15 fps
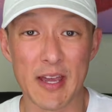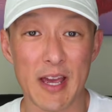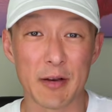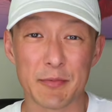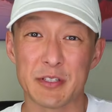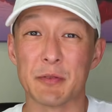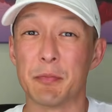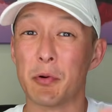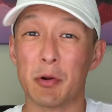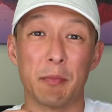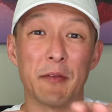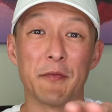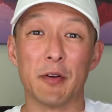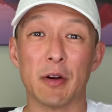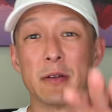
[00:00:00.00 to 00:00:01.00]
it helps support
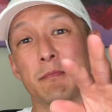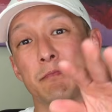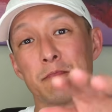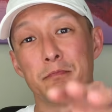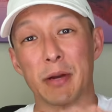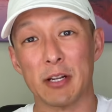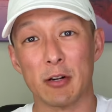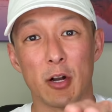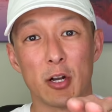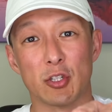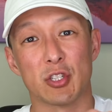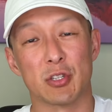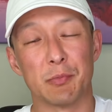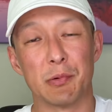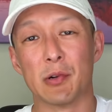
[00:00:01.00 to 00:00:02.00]
my foot, better
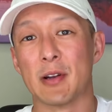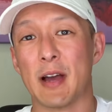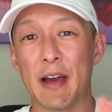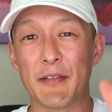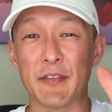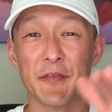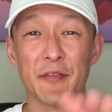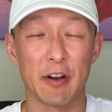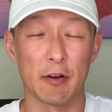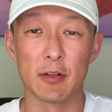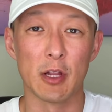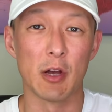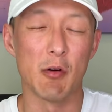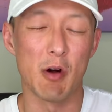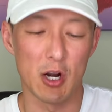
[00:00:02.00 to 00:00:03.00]
arch support. I have a very
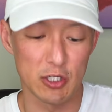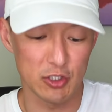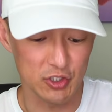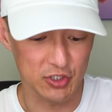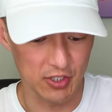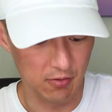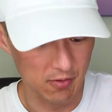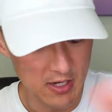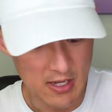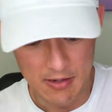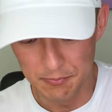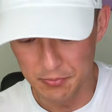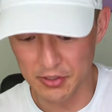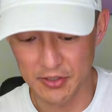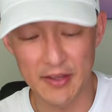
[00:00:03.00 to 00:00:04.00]
low arch, so
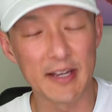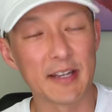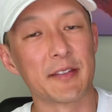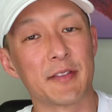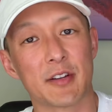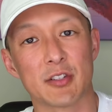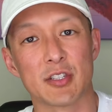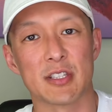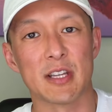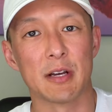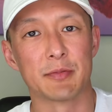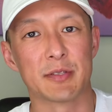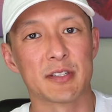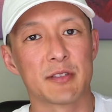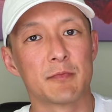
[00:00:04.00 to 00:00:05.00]
putting that in there just
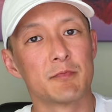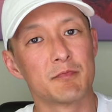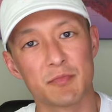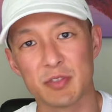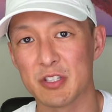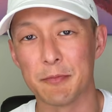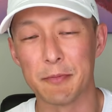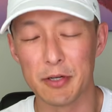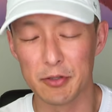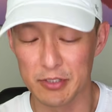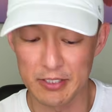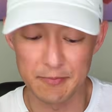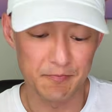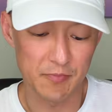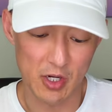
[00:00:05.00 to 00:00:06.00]
helps
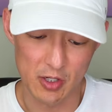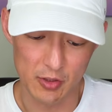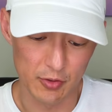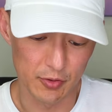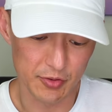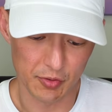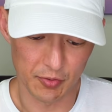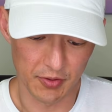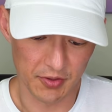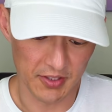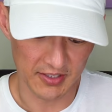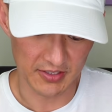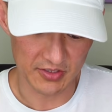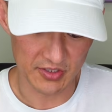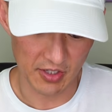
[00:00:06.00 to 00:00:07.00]
stability, all those sort of
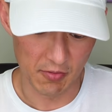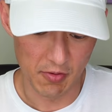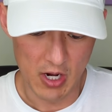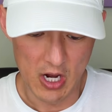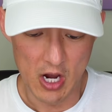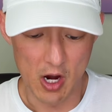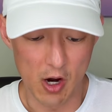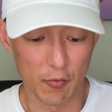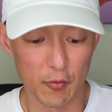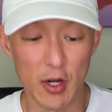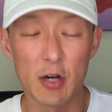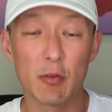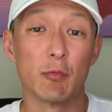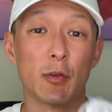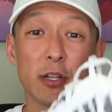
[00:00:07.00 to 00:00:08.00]
things. So
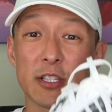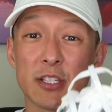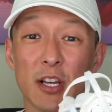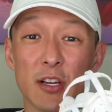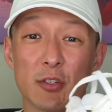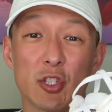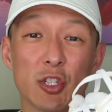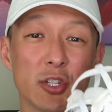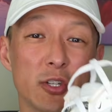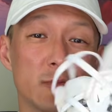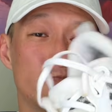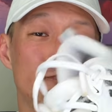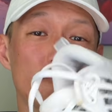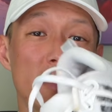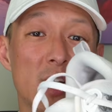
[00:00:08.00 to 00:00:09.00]
overall, really solid shoe.
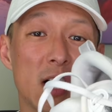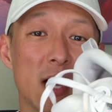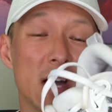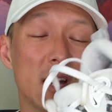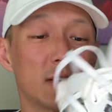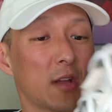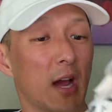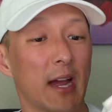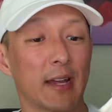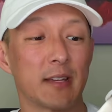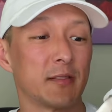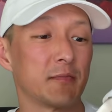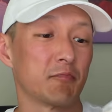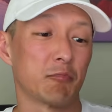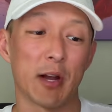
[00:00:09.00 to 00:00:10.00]
I
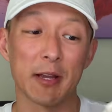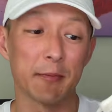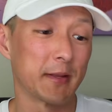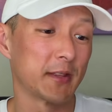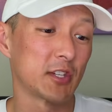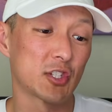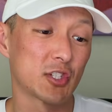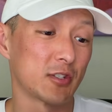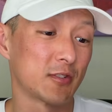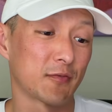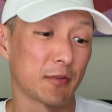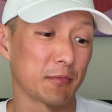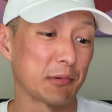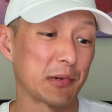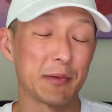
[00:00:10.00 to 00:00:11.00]
can recommend this shoe
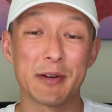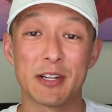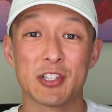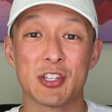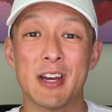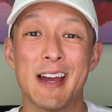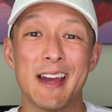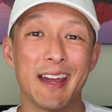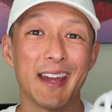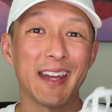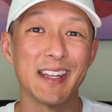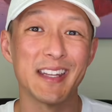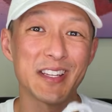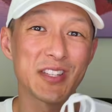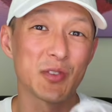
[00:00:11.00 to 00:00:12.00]
for pretty much
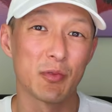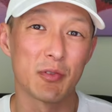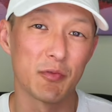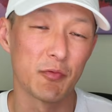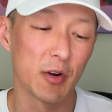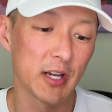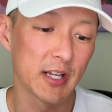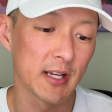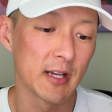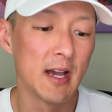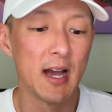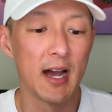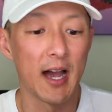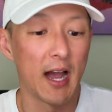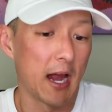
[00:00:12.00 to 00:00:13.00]
any sort of running.
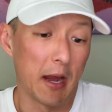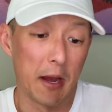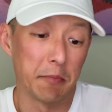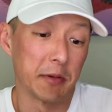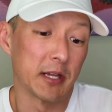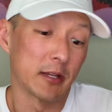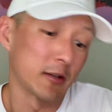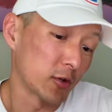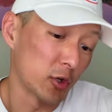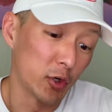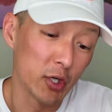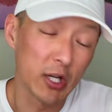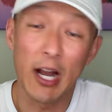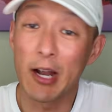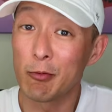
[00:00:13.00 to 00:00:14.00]
I mean,
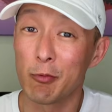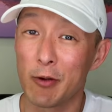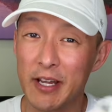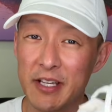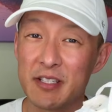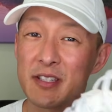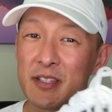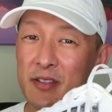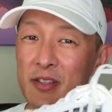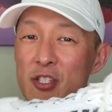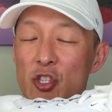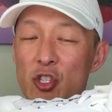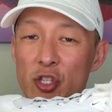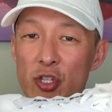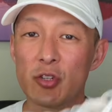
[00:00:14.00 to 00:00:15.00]
could I race in this
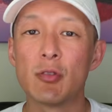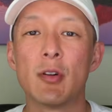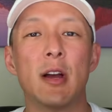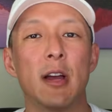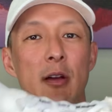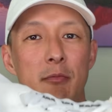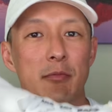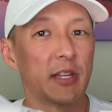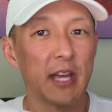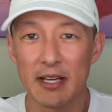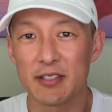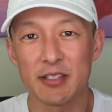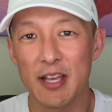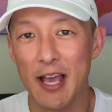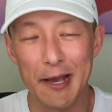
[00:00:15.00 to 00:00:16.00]
shoe?
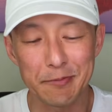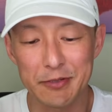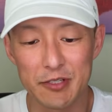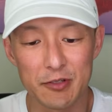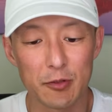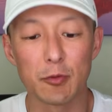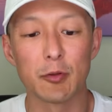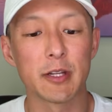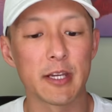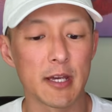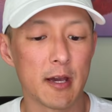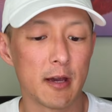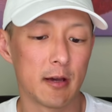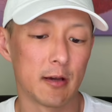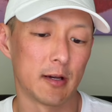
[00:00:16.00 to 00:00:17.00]
Yes,
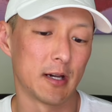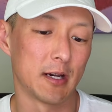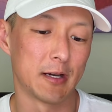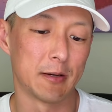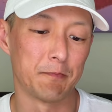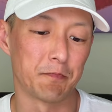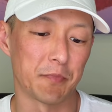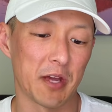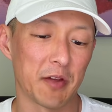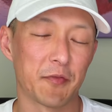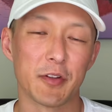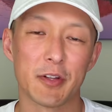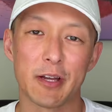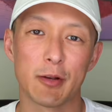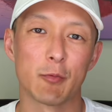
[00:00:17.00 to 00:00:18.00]
absolutely. I
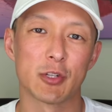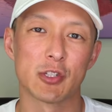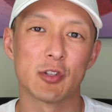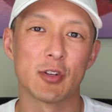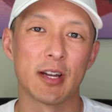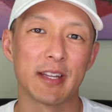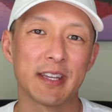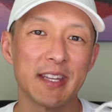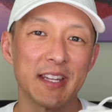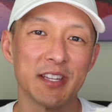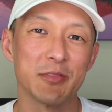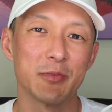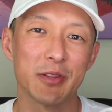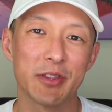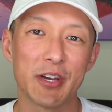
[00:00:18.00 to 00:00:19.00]
feel like once you kind of get
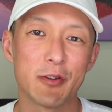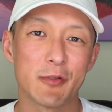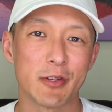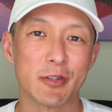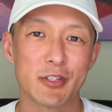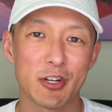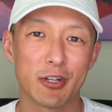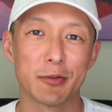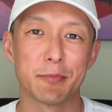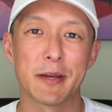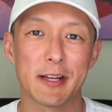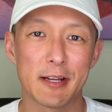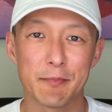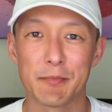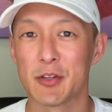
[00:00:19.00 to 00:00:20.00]
into it, though, you start to
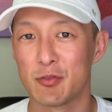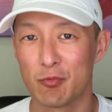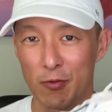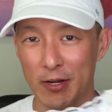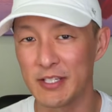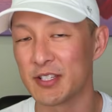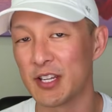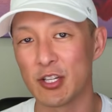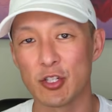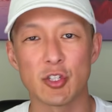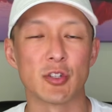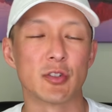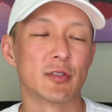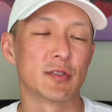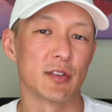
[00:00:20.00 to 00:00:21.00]
pick up those race day
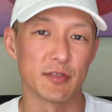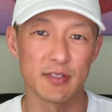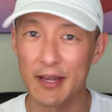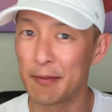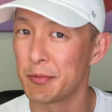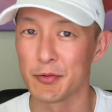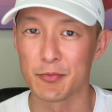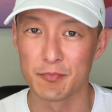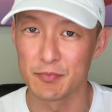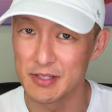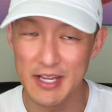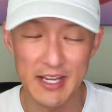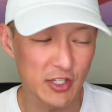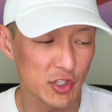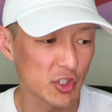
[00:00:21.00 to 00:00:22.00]
shoes, those tempo
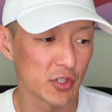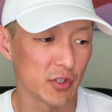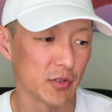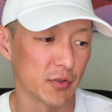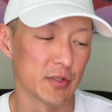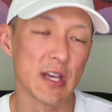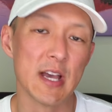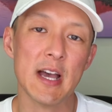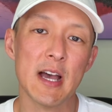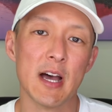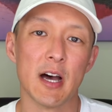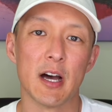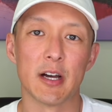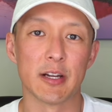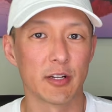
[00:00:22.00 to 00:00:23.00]
day shoes,
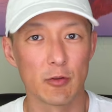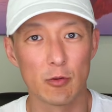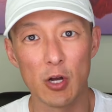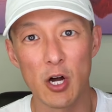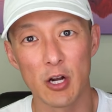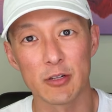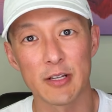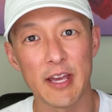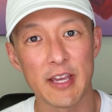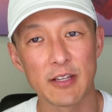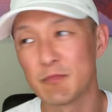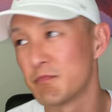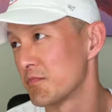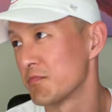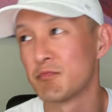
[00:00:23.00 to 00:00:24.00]
your long
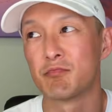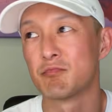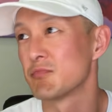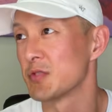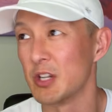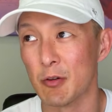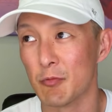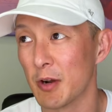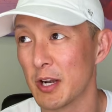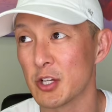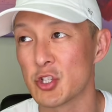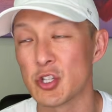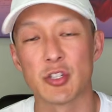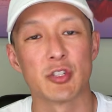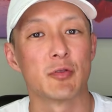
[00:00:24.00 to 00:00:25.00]
day, running
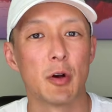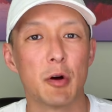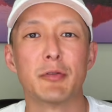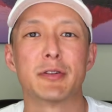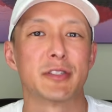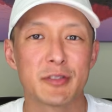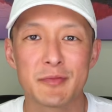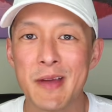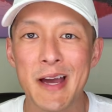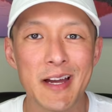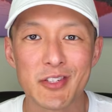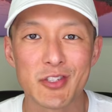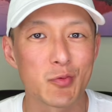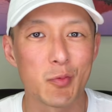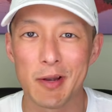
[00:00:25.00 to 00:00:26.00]
shoes. You always
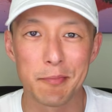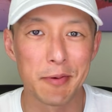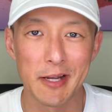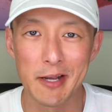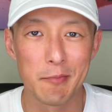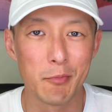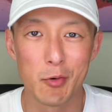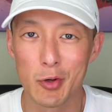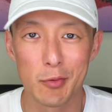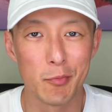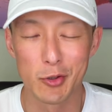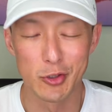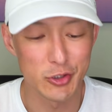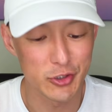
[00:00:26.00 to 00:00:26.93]
just want to pick up more and more